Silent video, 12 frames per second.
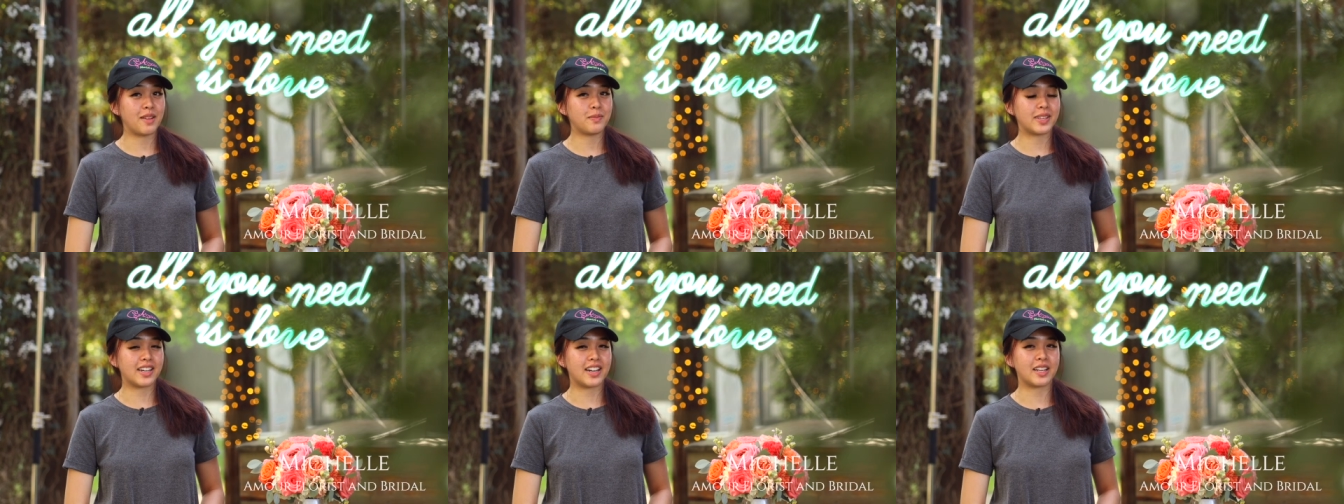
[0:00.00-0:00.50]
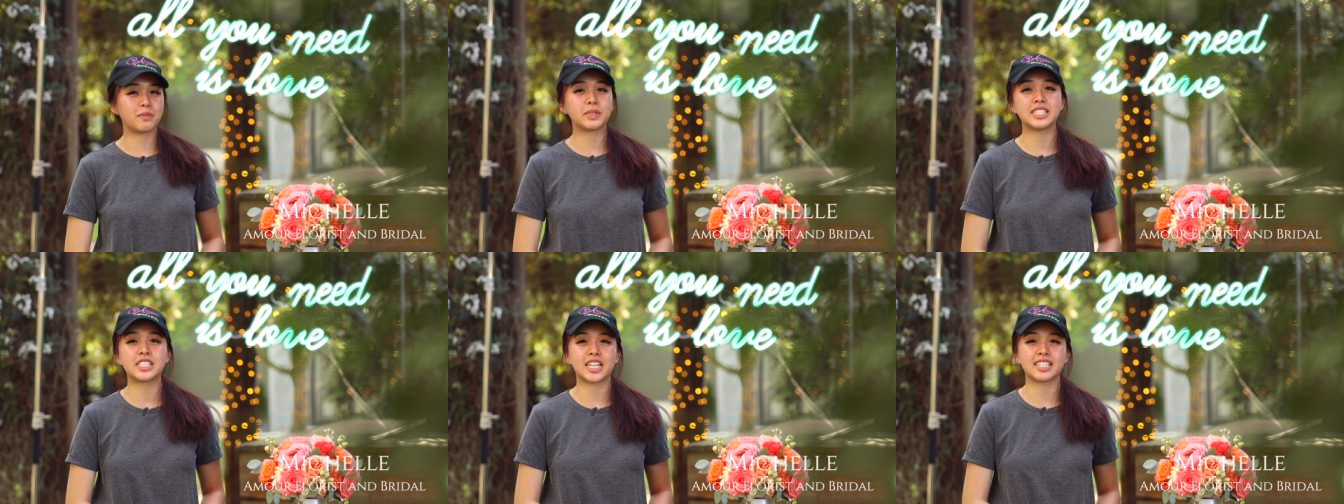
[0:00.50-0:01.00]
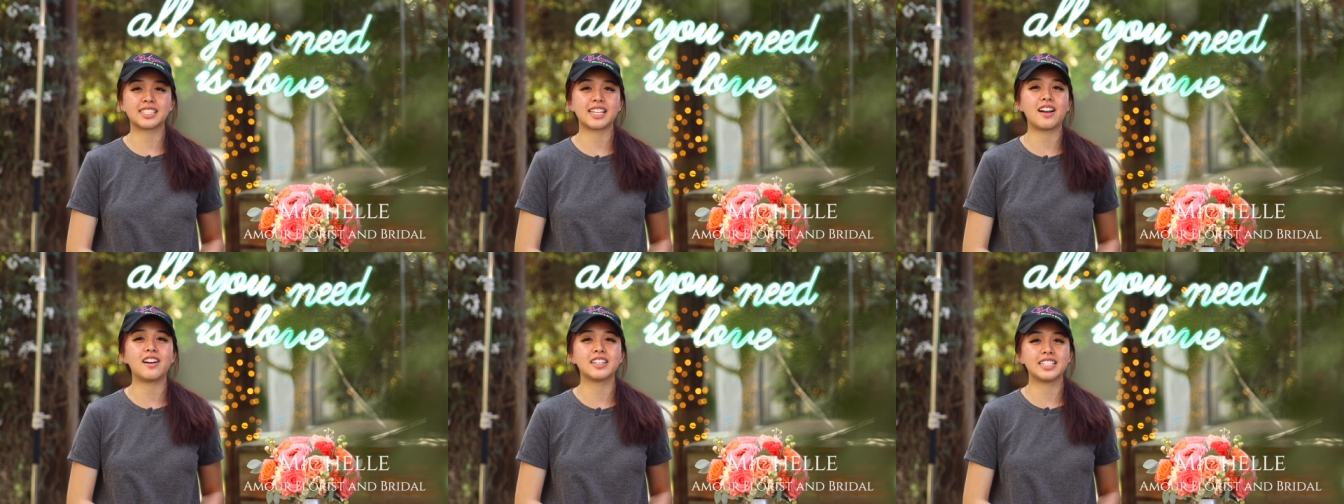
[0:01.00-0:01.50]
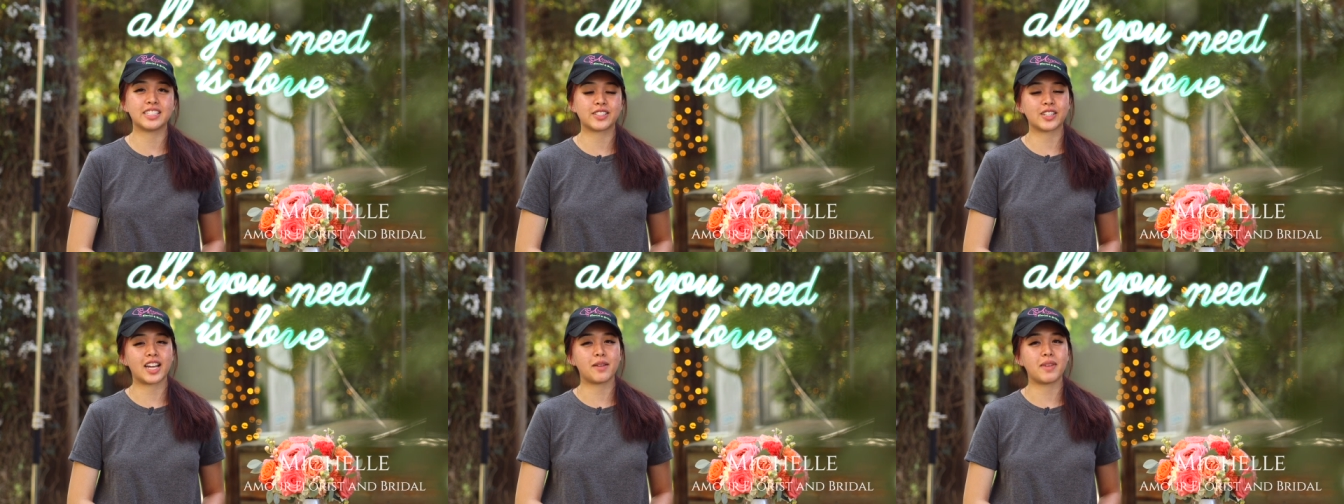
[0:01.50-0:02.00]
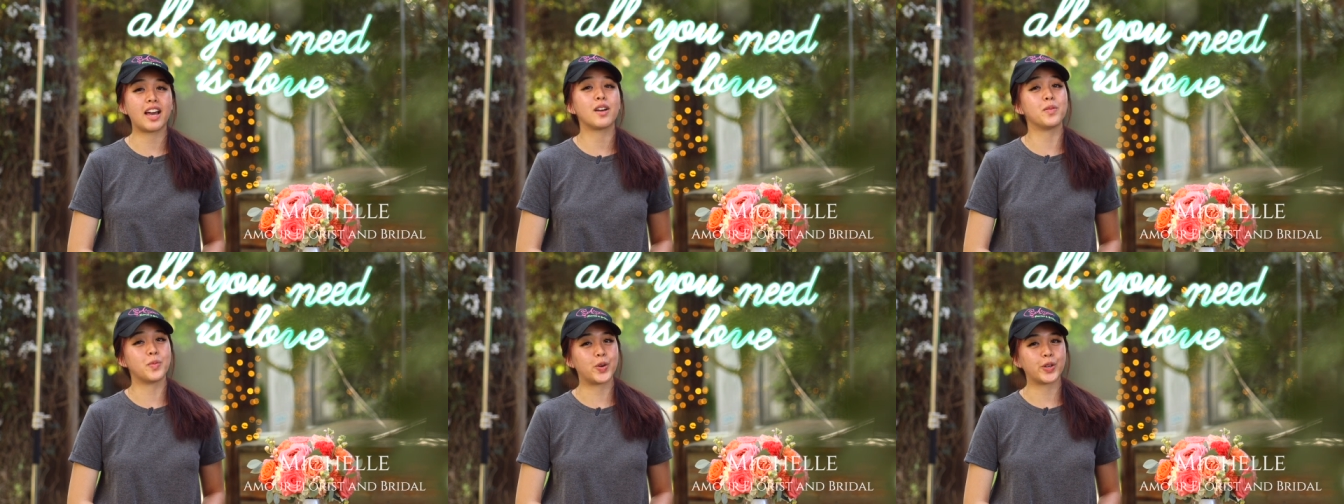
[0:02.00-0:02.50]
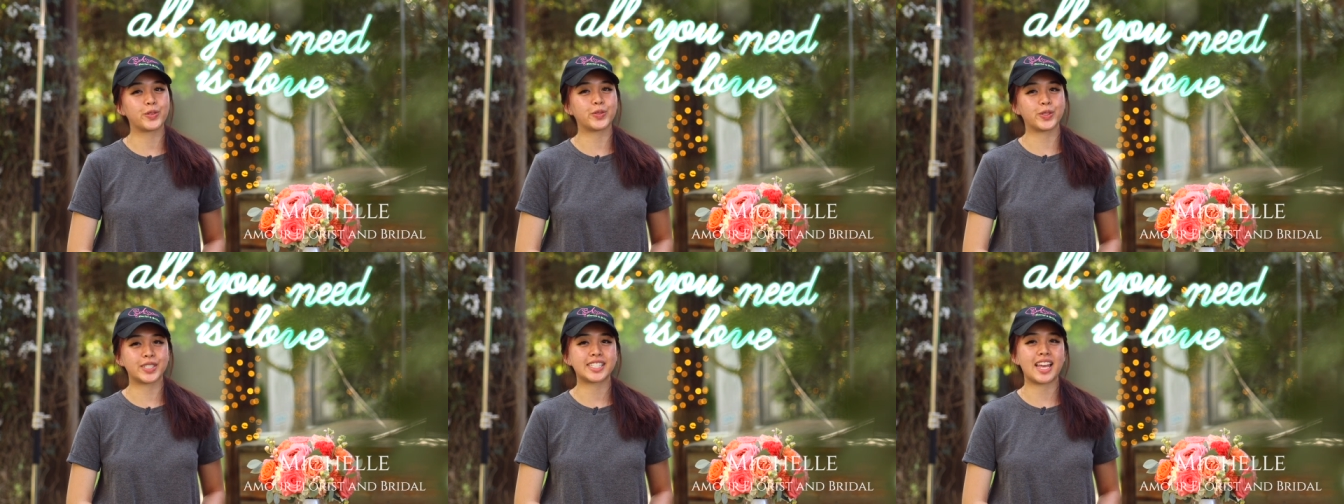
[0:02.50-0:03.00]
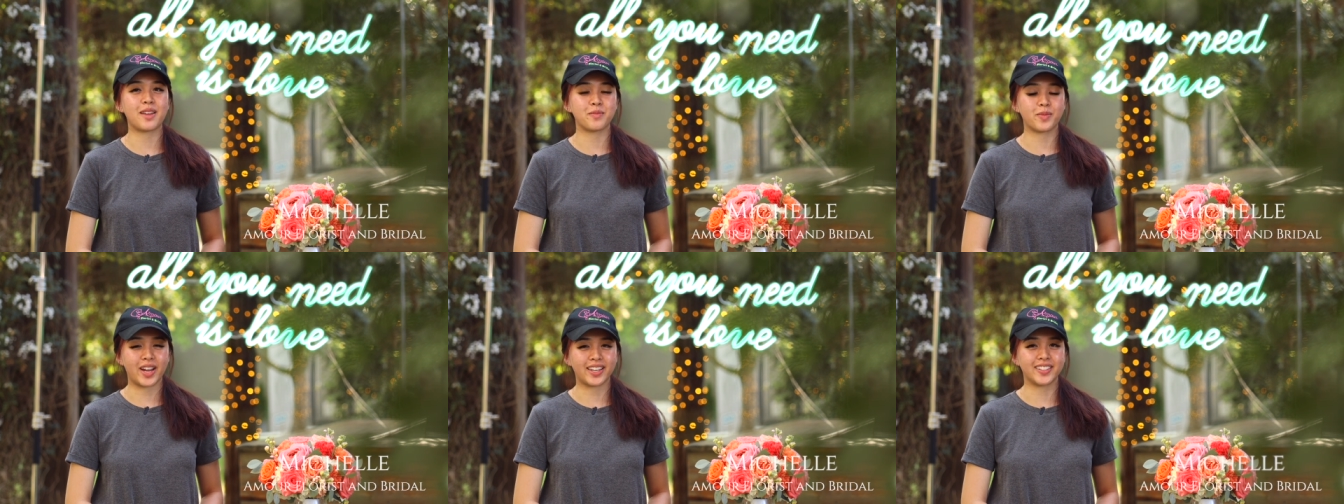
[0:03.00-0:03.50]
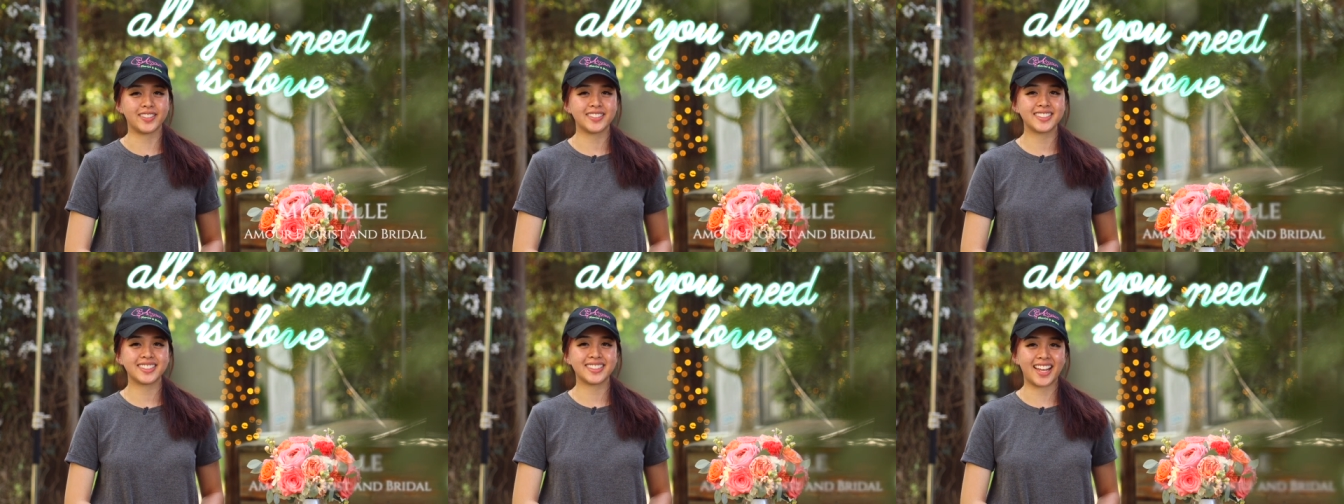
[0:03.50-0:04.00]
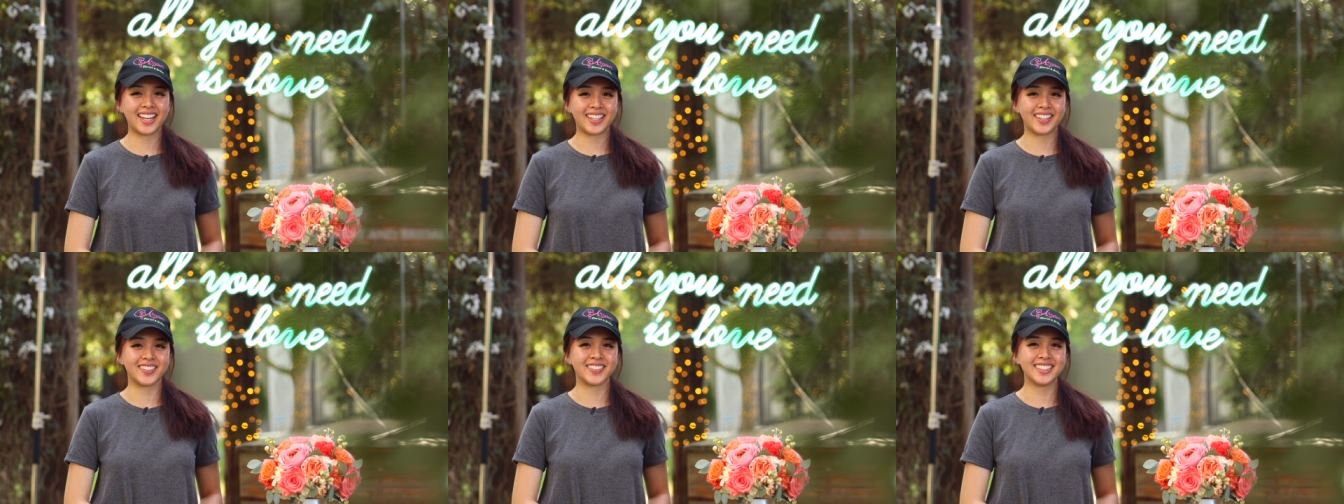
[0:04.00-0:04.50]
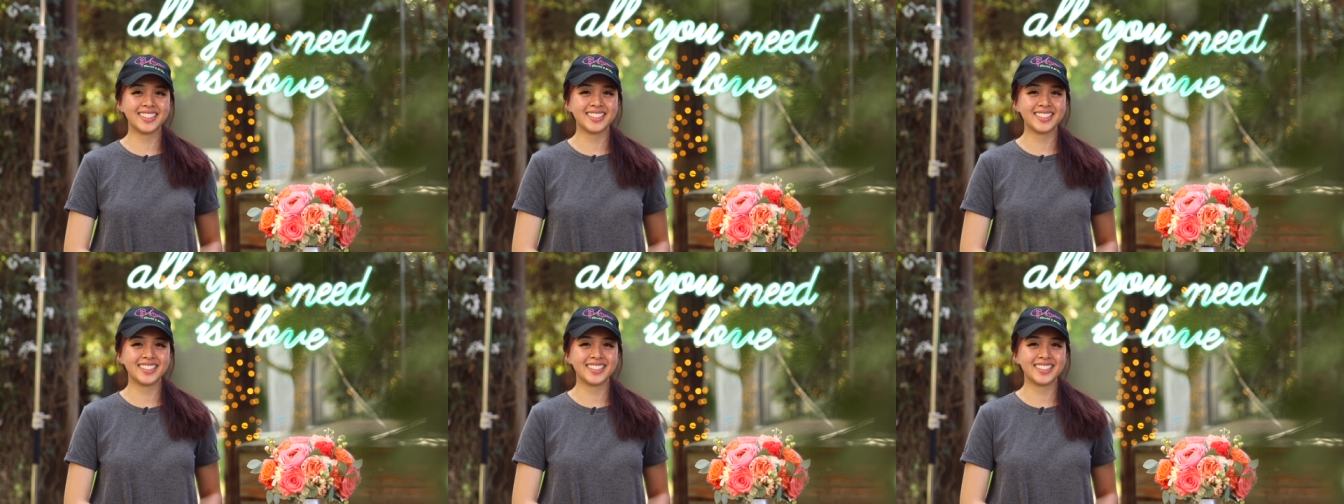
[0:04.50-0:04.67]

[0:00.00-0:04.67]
and beyond, please check us out on Instagram at Amour Florist and Bridal. Thank you.